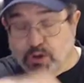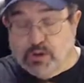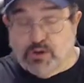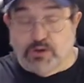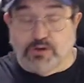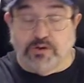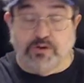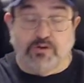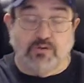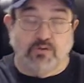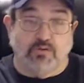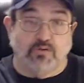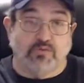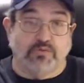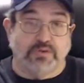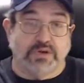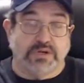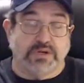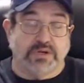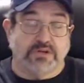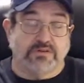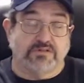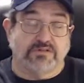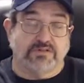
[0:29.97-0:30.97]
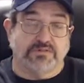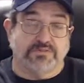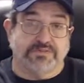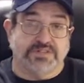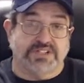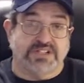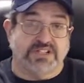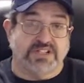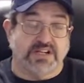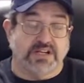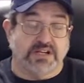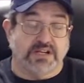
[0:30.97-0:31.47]
new Windows
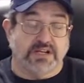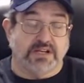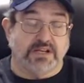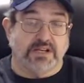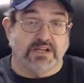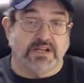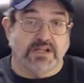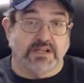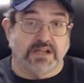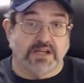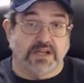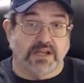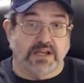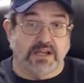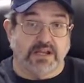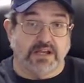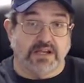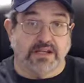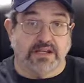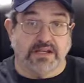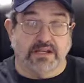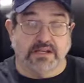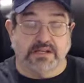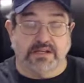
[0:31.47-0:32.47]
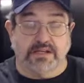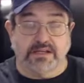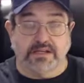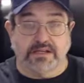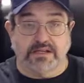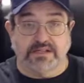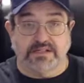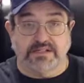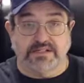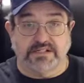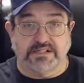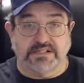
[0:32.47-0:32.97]
machine and
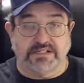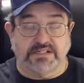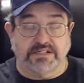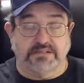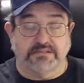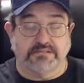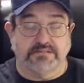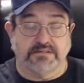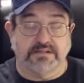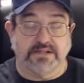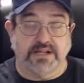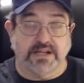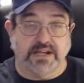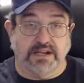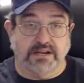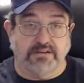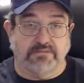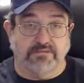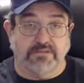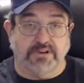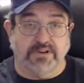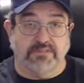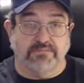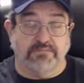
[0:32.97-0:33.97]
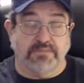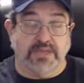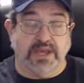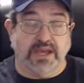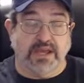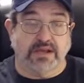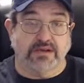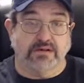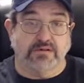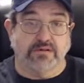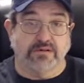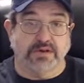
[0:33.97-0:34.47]
just getting rid of
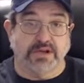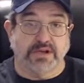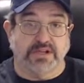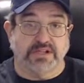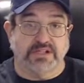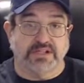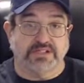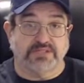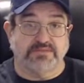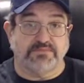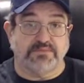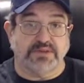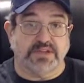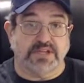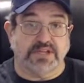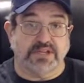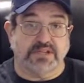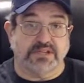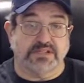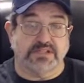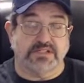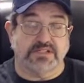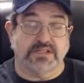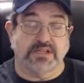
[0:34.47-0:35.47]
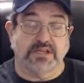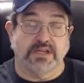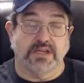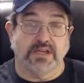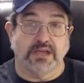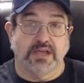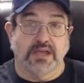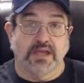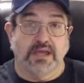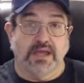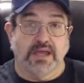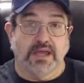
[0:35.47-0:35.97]
Mac OS because
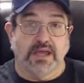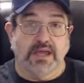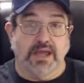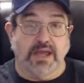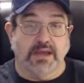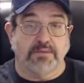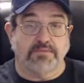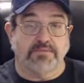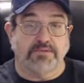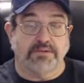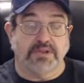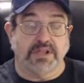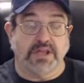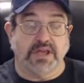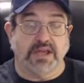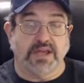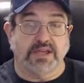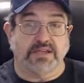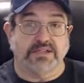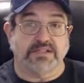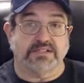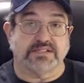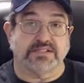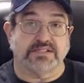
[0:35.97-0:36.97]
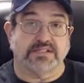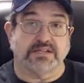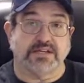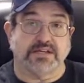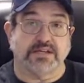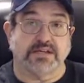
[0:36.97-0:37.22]
Apple has